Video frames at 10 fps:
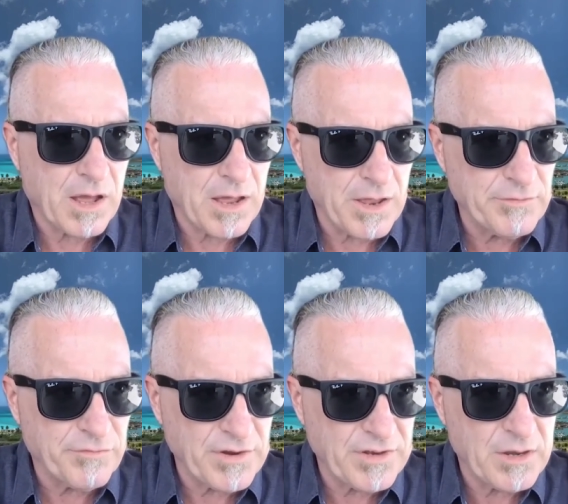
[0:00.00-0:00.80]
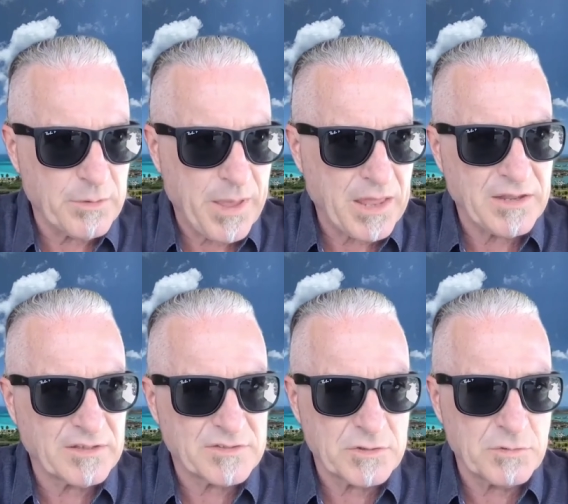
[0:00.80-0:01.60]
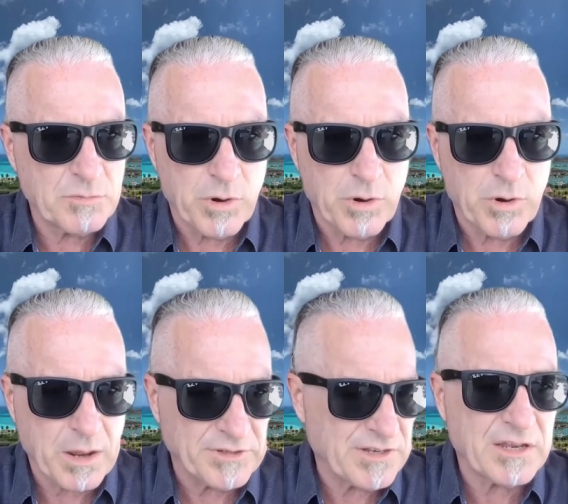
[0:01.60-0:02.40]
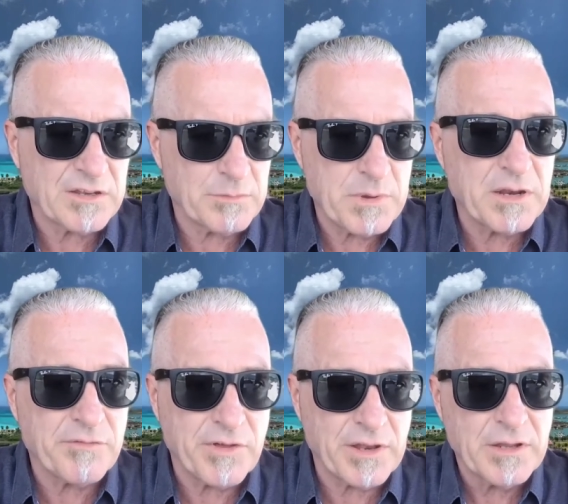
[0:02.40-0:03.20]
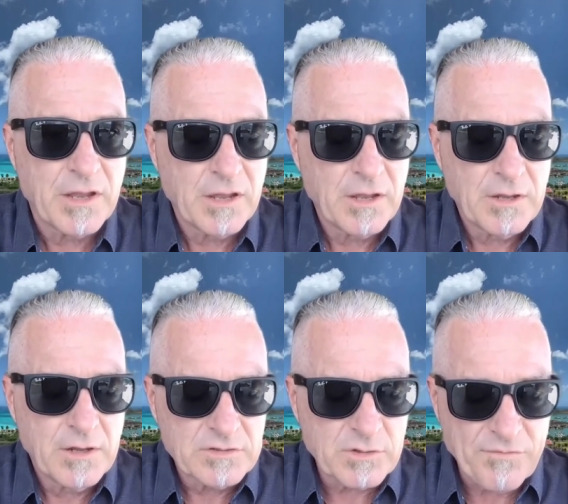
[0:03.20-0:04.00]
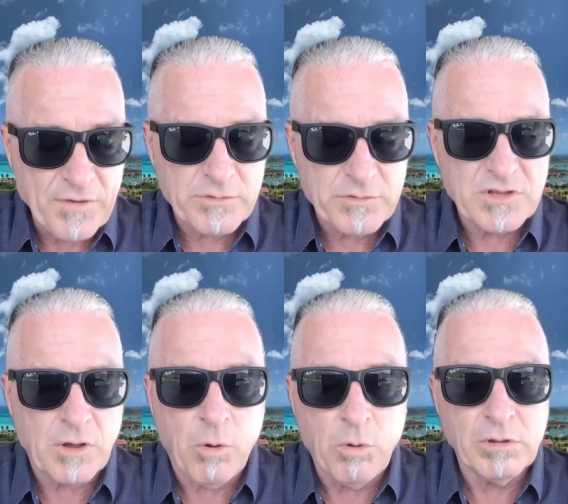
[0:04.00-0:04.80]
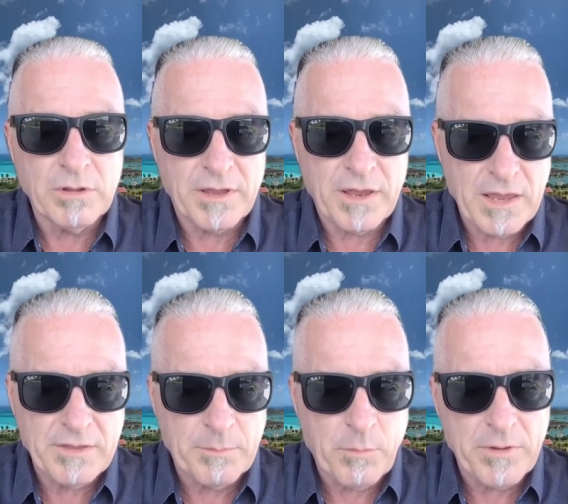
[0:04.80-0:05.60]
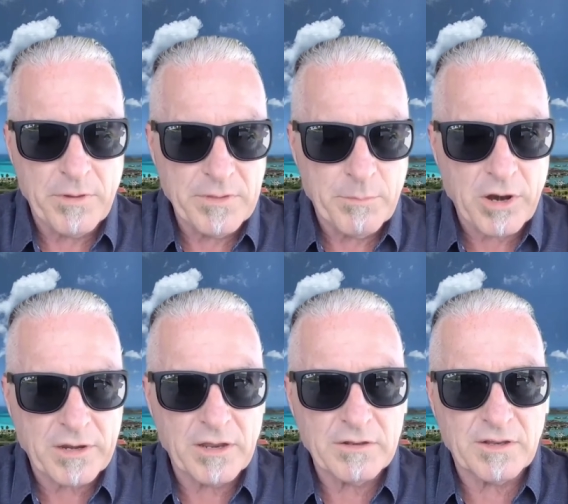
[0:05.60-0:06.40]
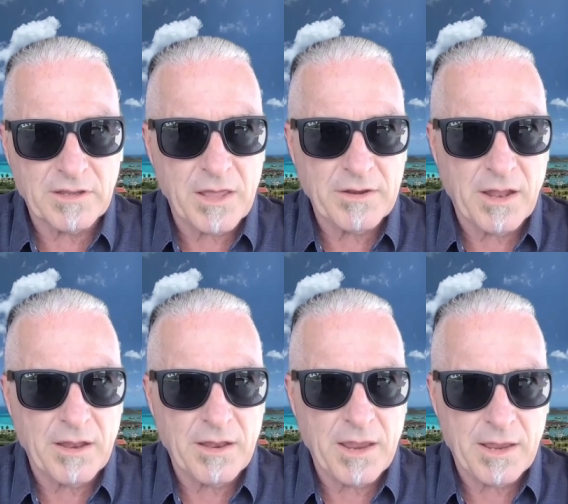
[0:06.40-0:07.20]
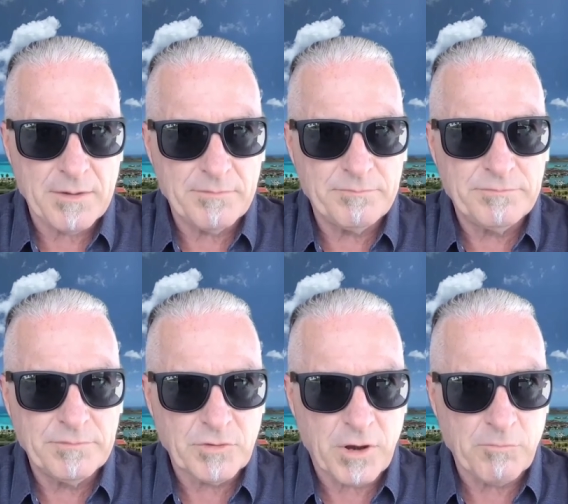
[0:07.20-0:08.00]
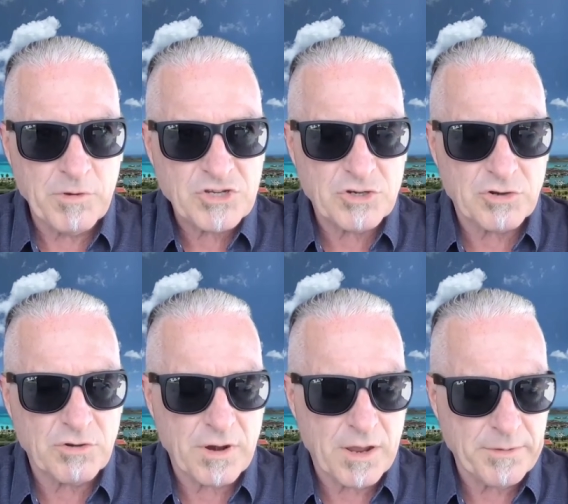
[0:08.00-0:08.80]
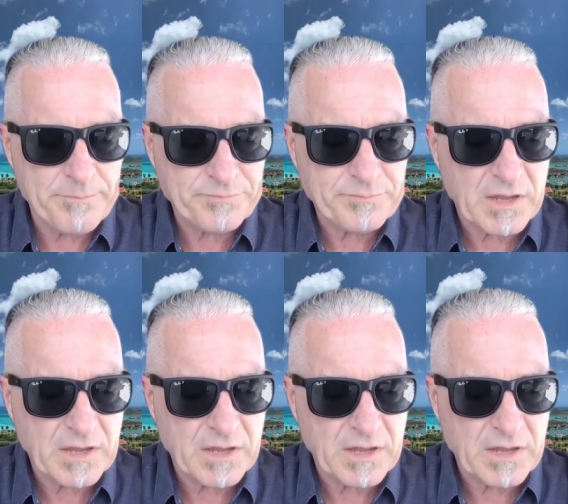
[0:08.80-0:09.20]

underfunded independents who weren't able to dig into the meat of it. So I felt there was a hole in the in the market to get a sort of richer um,